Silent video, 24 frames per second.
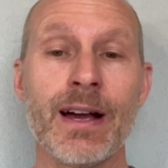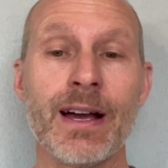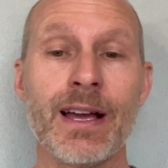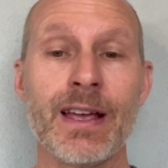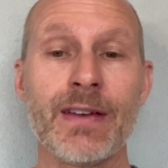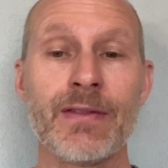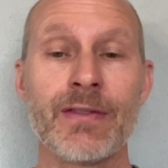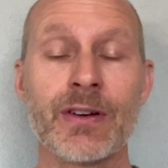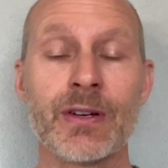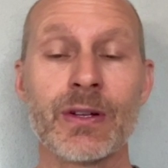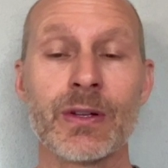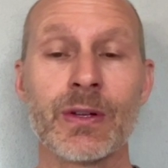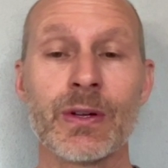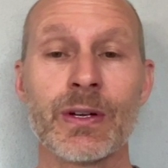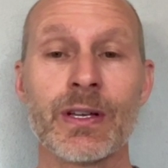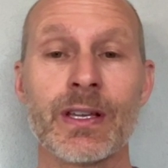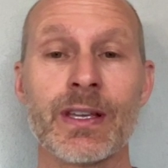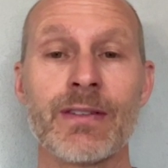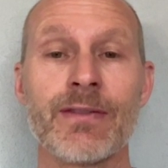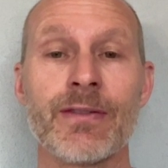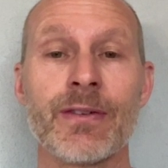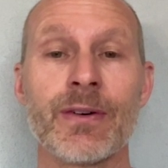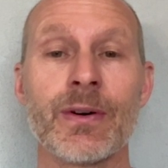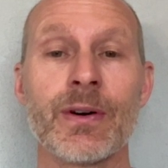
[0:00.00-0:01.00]
If you're
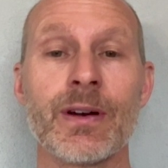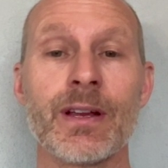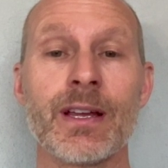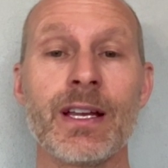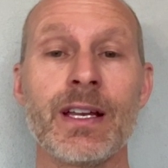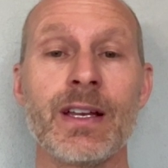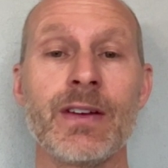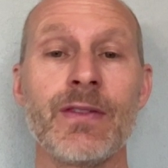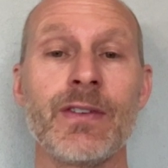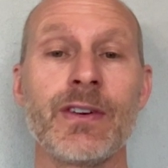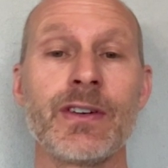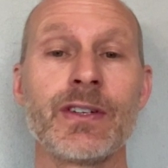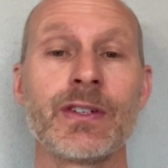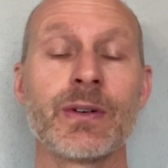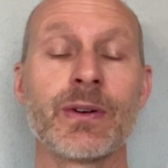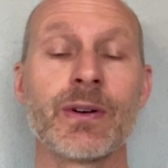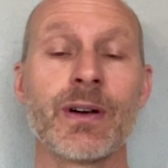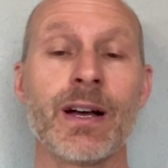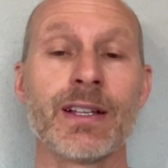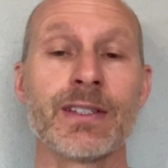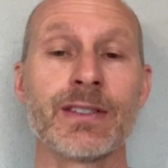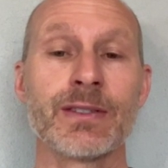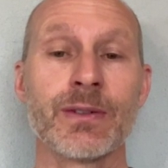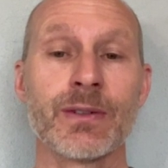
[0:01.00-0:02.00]
looking for individual
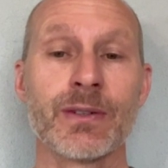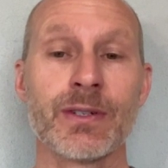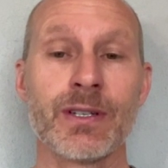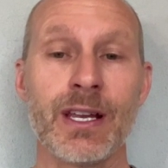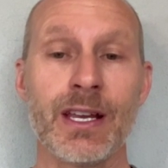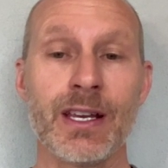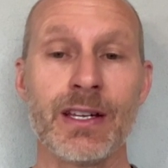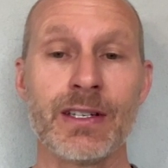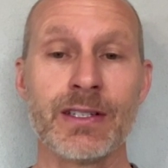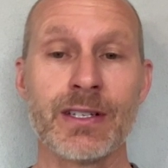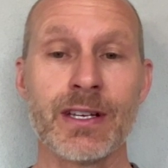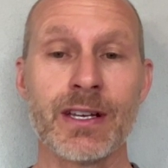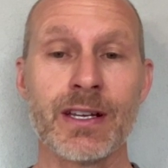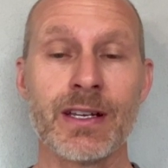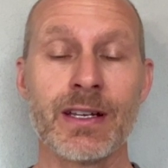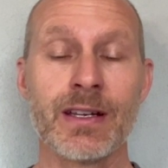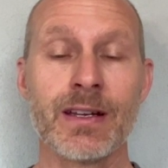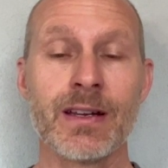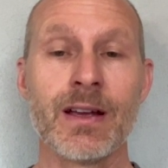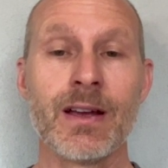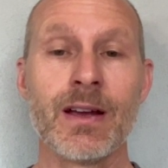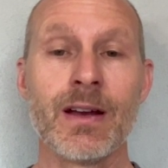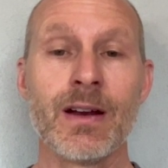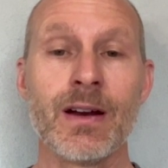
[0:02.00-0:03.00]

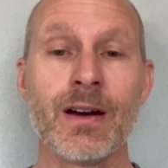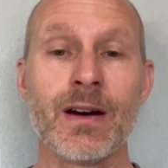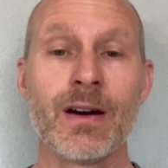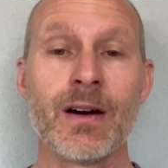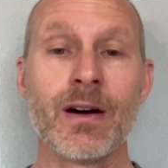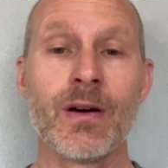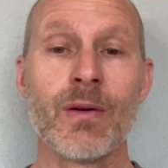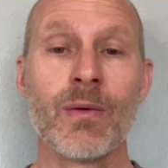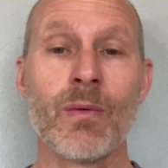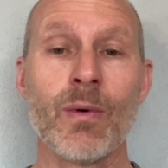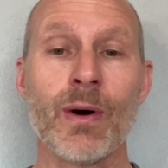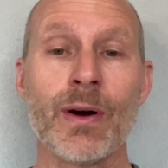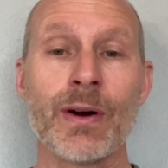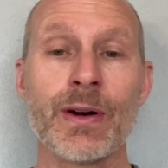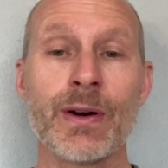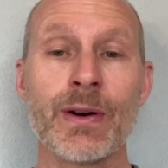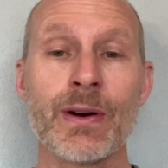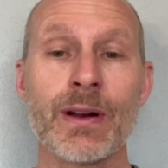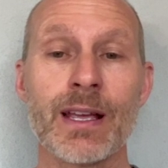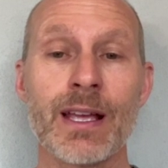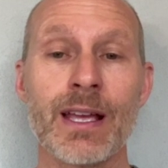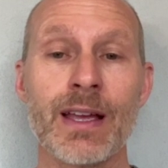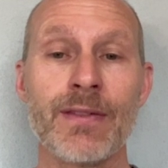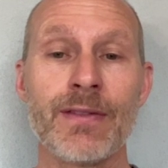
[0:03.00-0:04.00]
consultation or
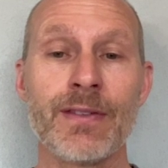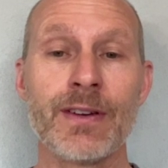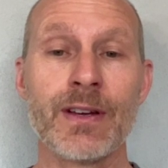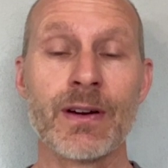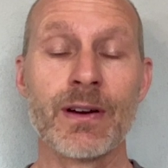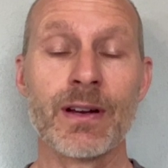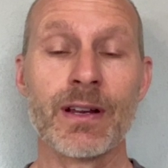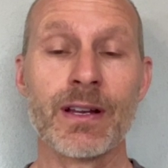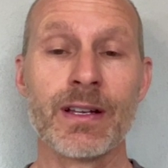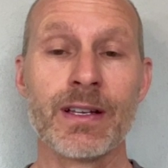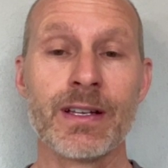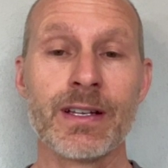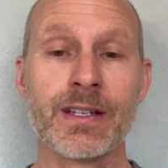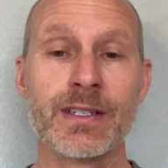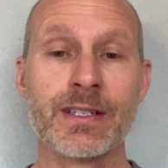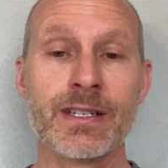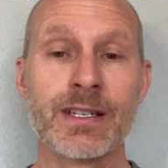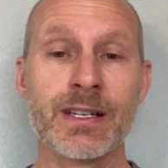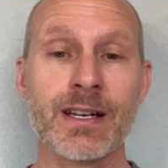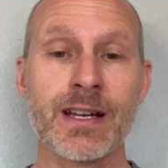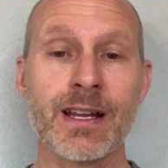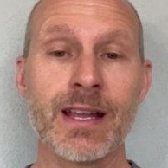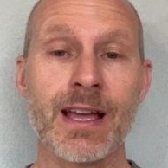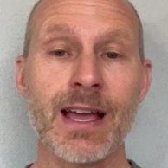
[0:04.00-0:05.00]
wondering if your
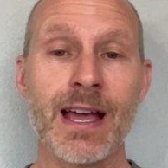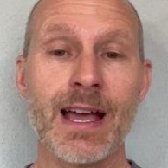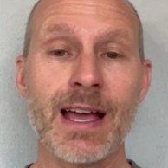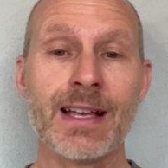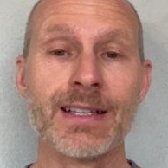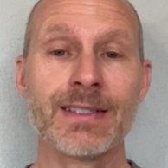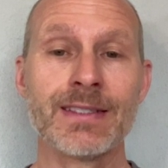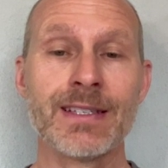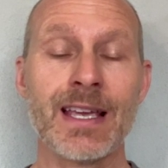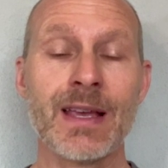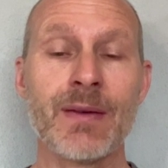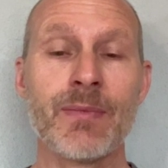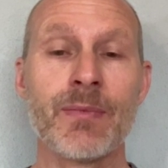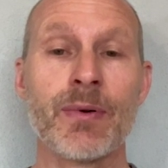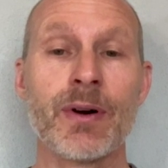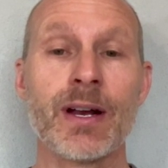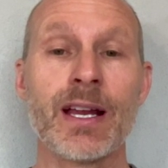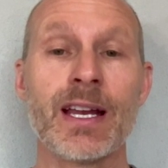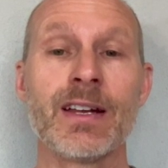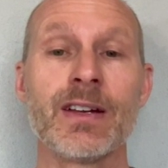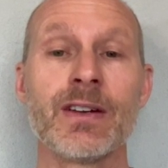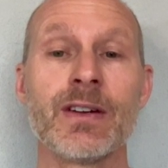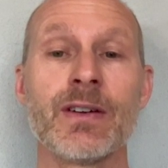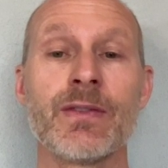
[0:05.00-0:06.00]
condition has a
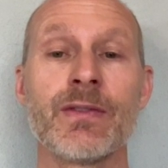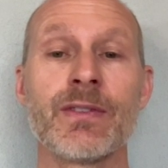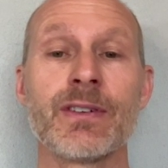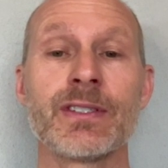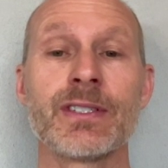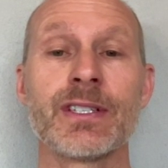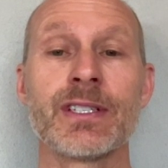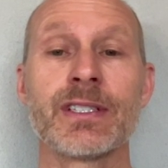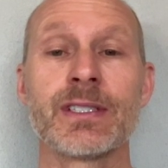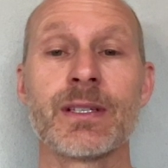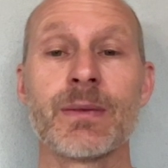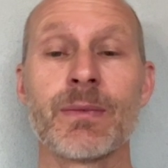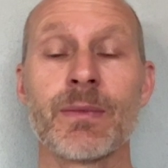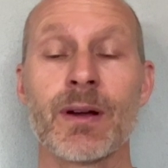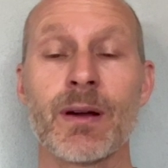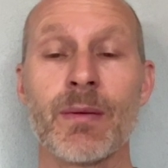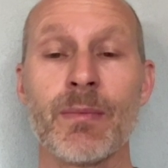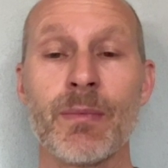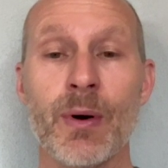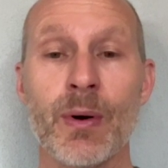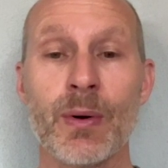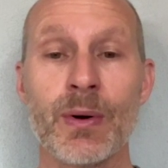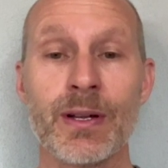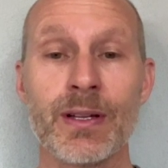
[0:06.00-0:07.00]
brain and nervous system
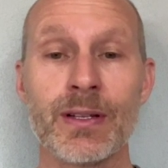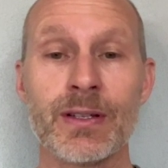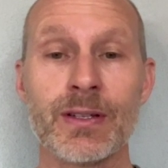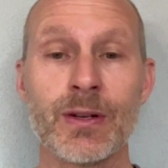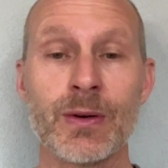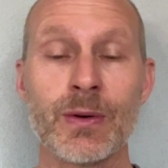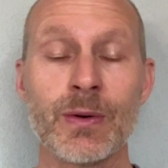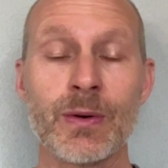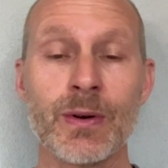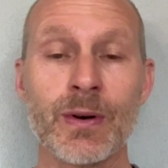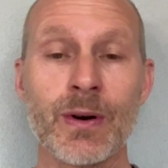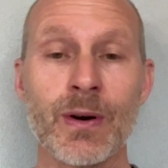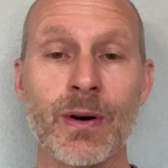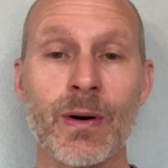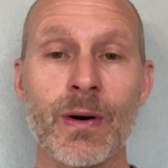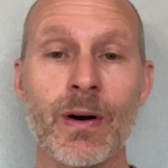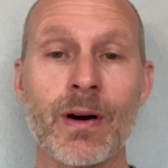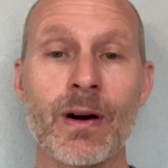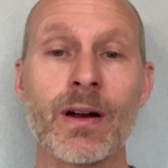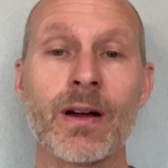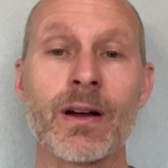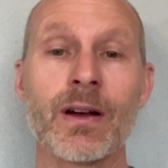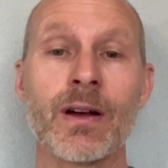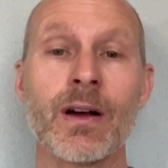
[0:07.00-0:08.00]
component to it
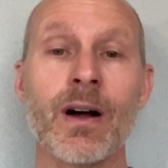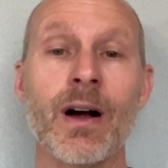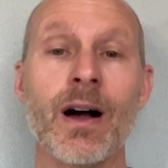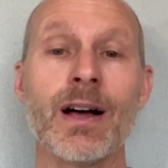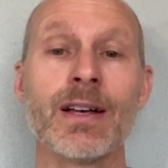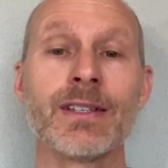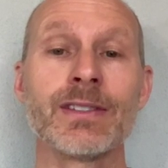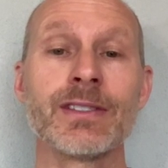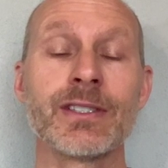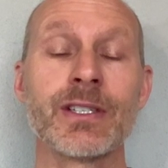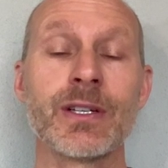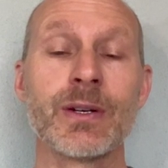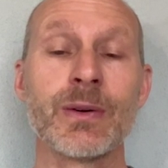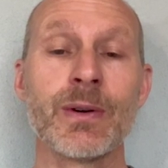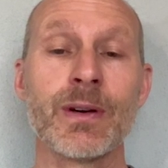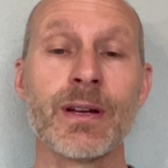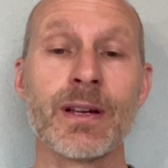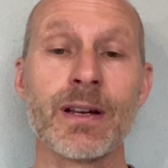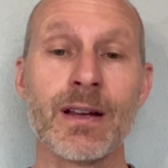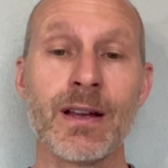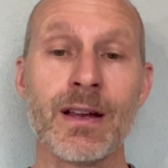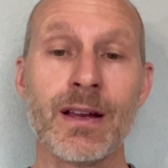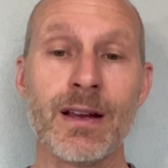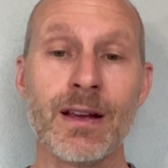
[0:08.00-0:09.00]
or cause to
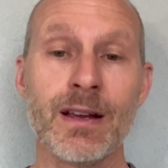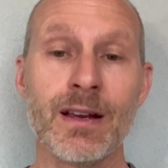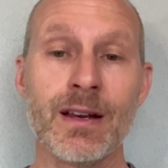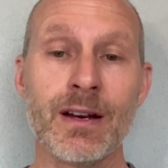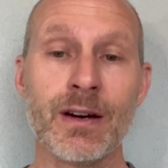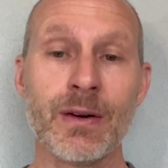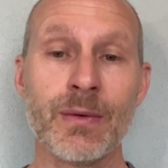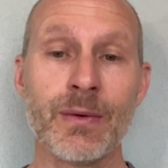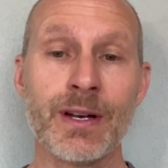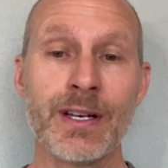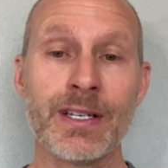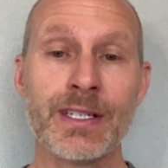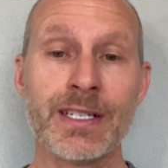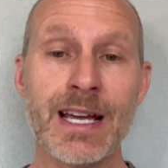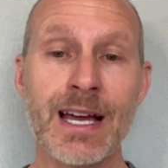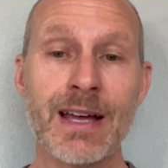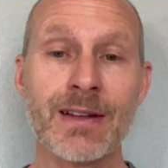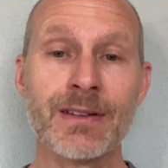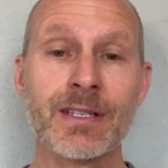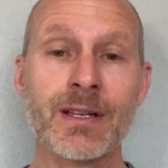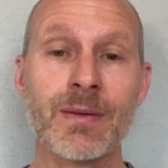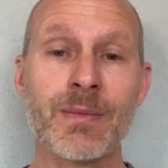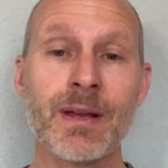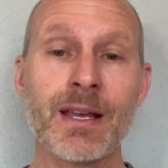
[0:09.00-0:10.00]
it, reach
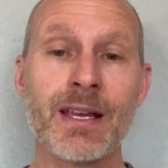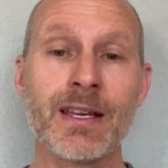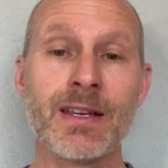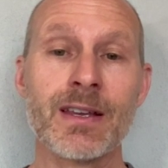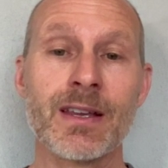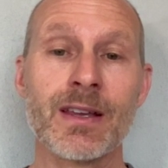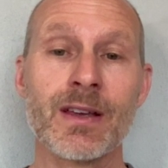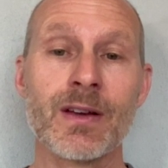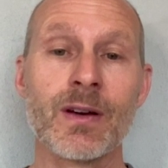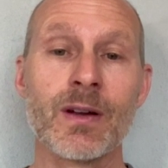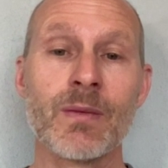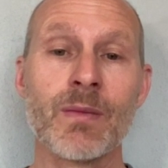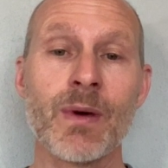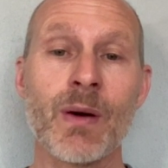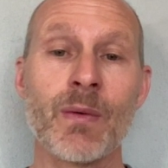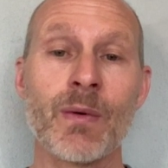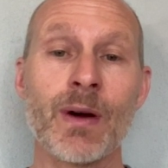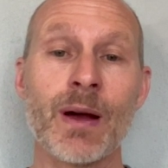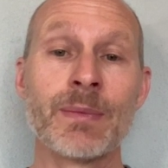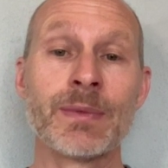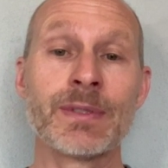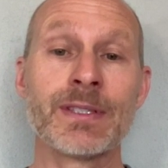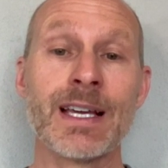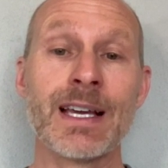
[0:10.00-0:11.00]
out to me. You can go to my
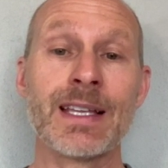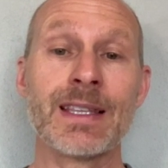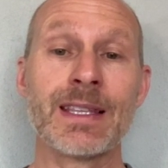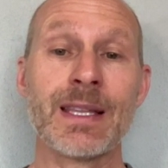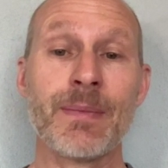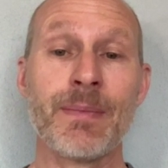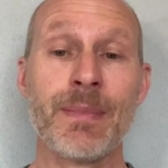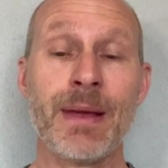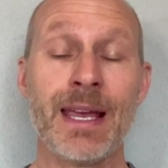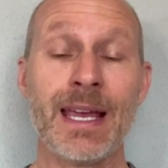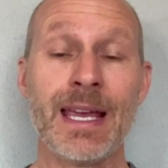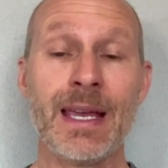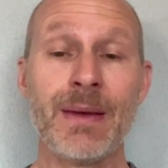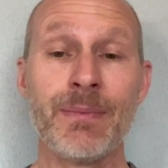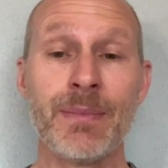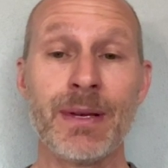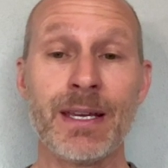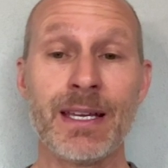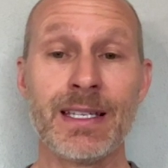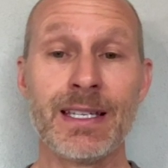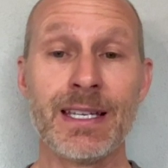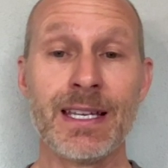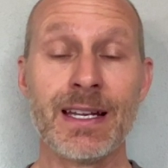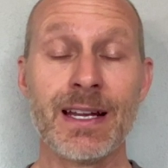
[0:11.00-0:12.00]
website,
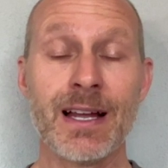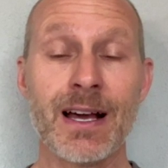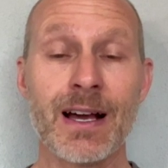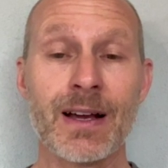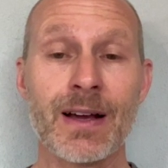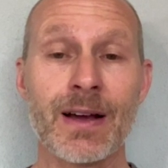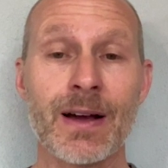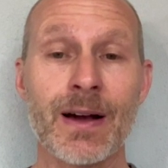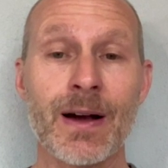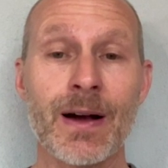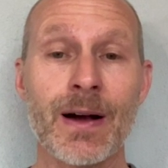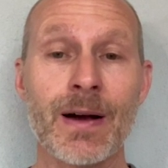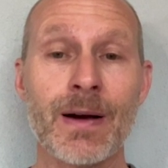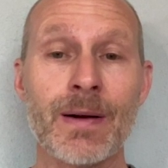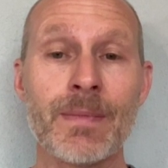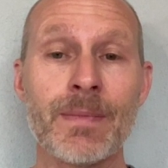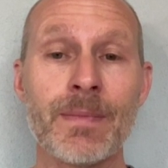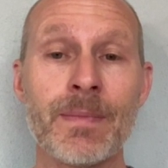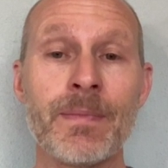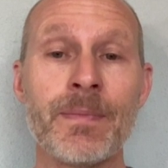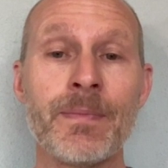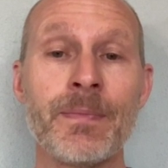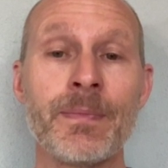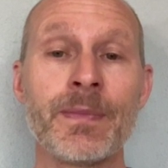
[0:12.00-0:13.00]

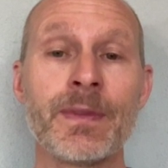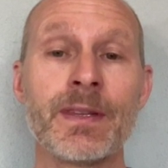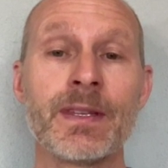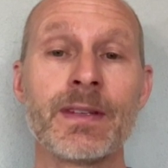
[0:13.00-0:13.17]
thepainpt.com,